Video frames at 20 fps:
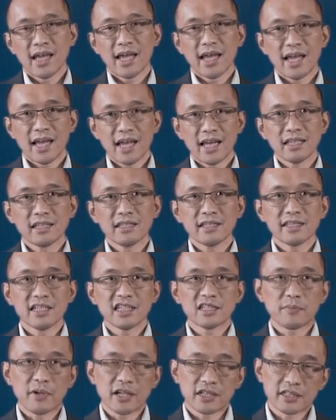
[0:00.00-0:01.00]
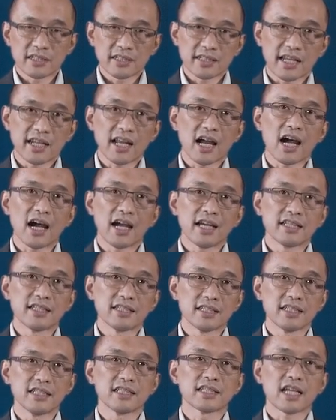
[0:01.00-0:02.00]
And these patients had high
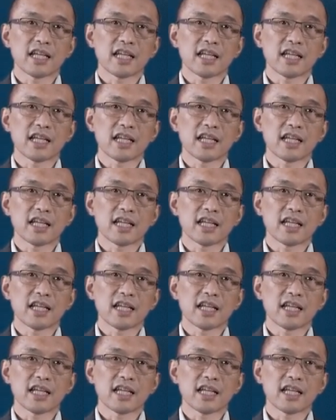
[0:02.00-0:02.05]
disease